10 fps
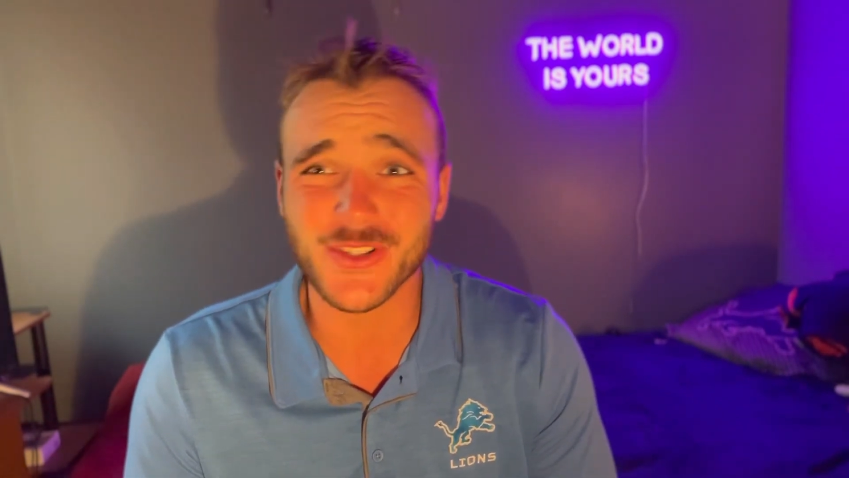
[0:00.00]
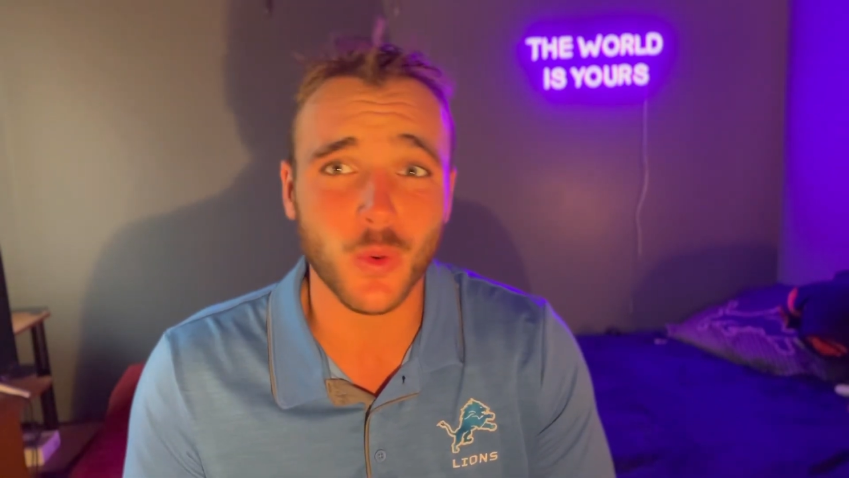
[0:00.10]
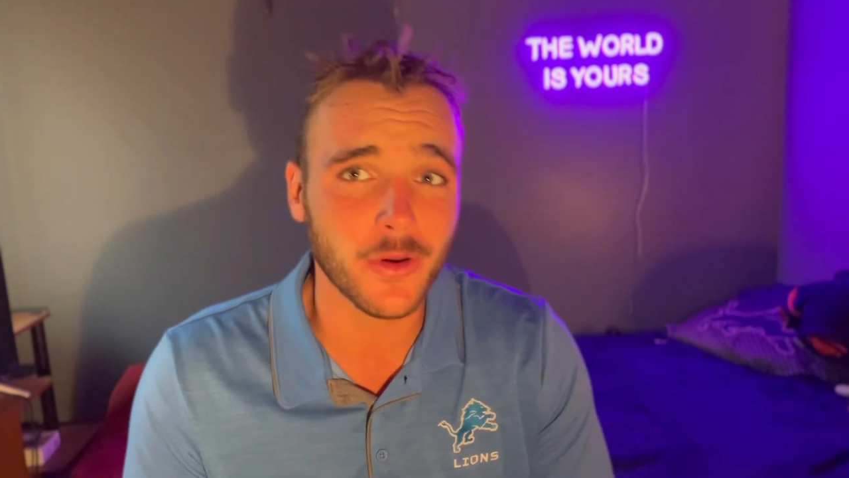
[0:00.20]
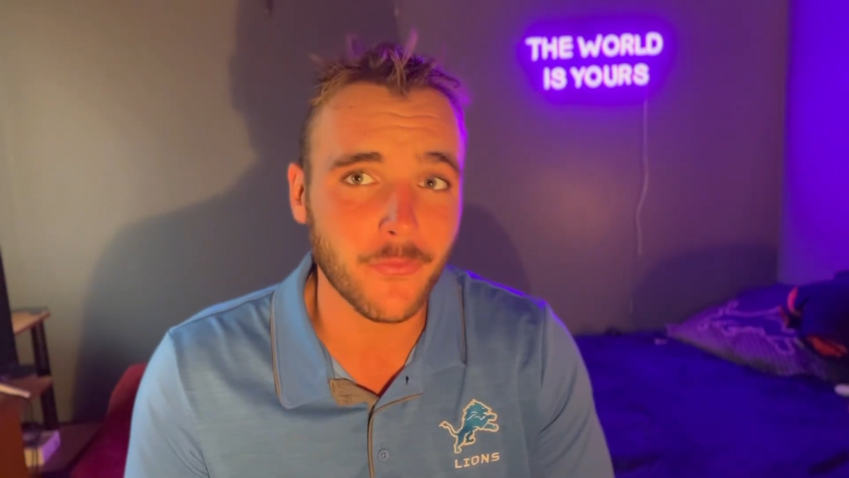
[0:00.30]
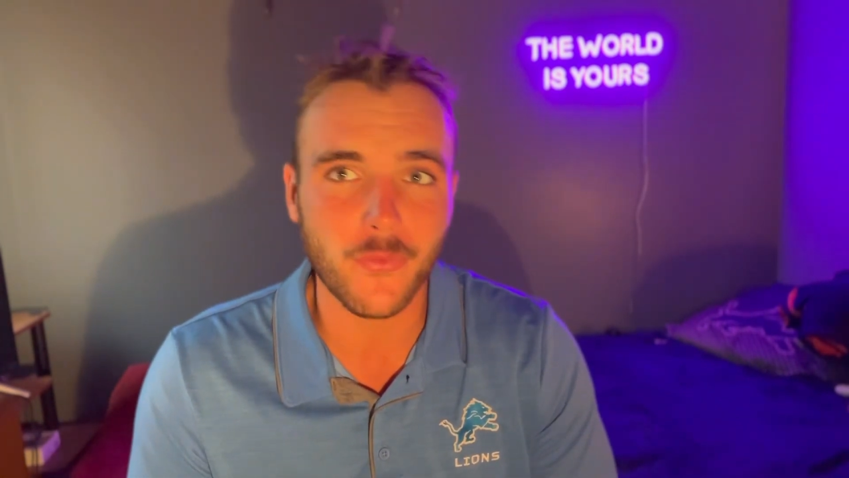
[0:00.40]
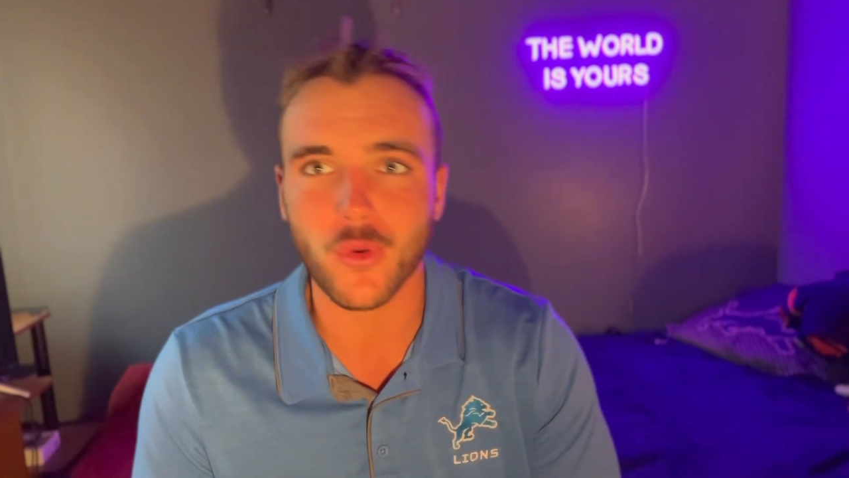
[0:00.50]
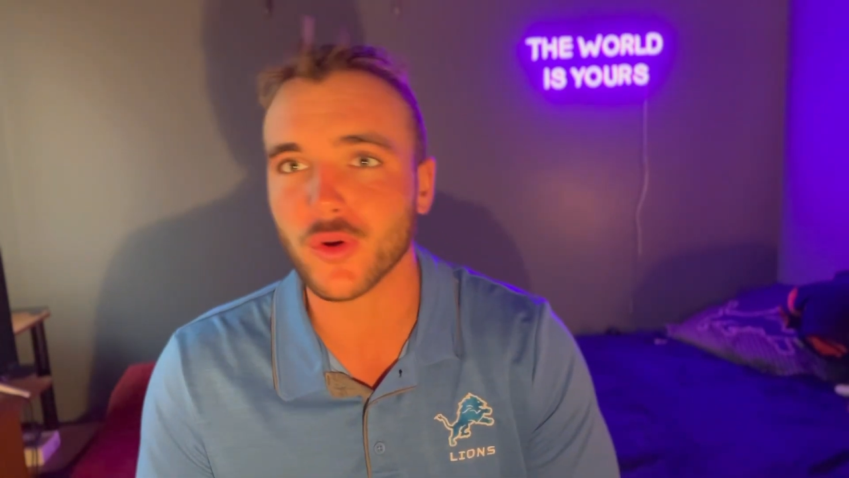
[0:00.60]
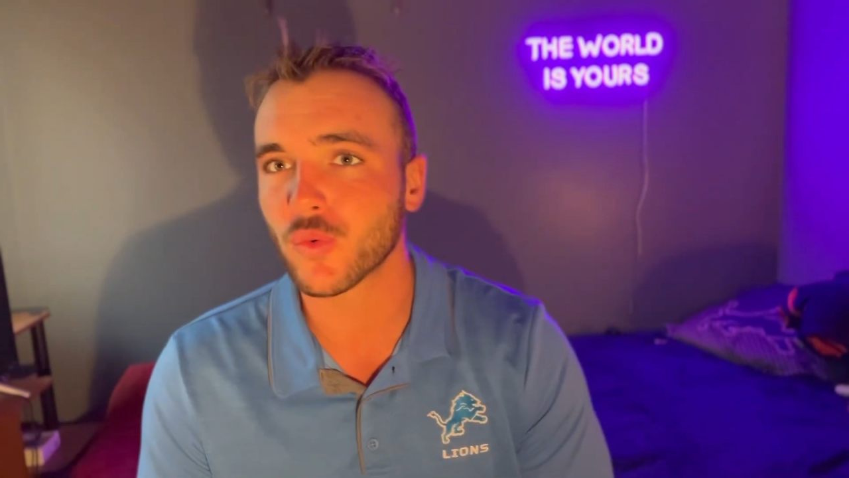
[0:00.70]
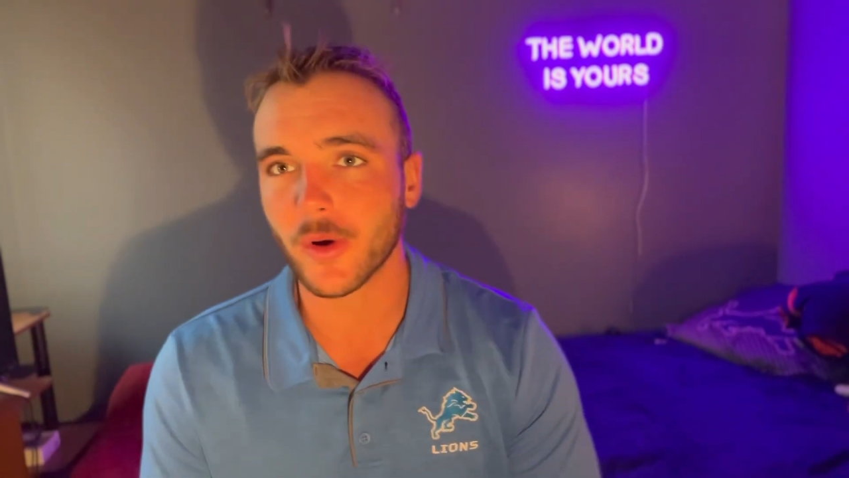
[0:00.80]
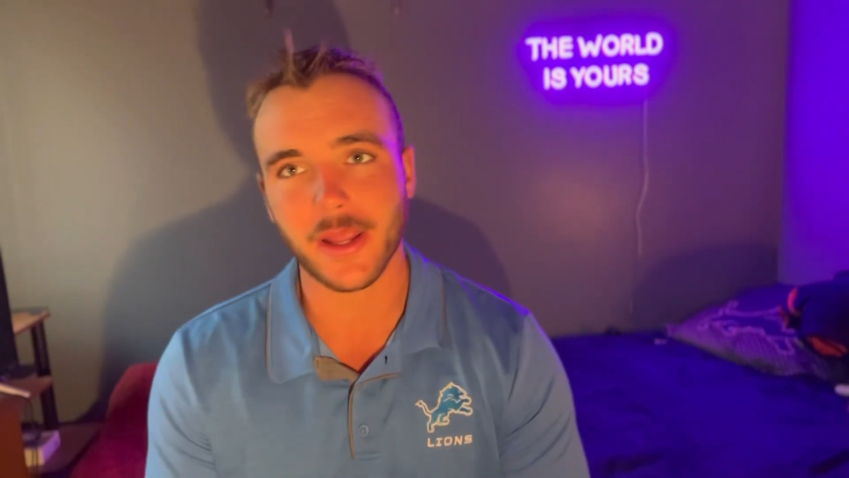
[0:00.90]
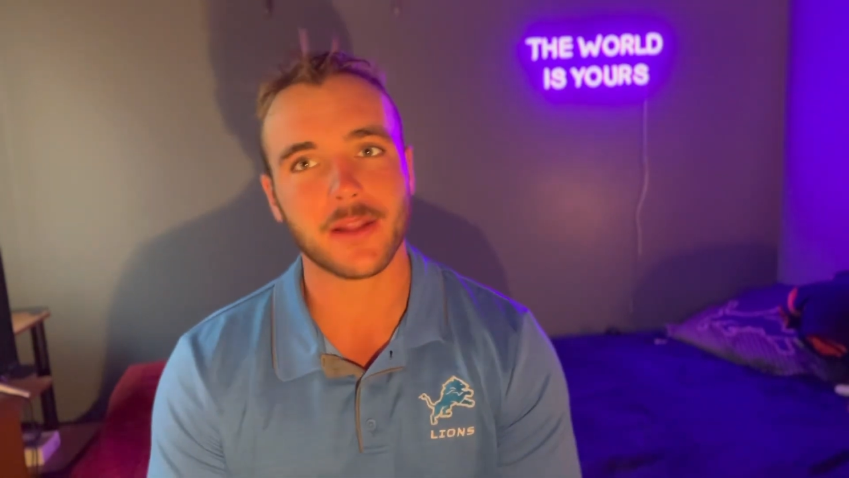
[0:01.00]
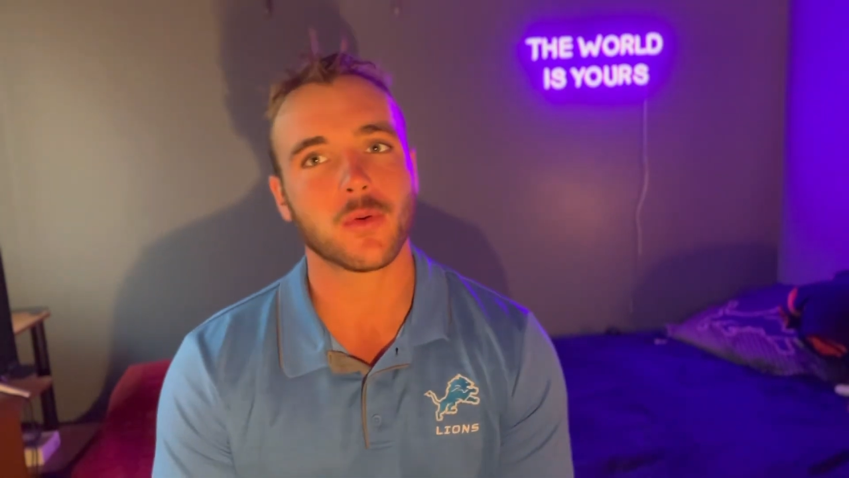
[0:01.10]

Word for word: 24, 28.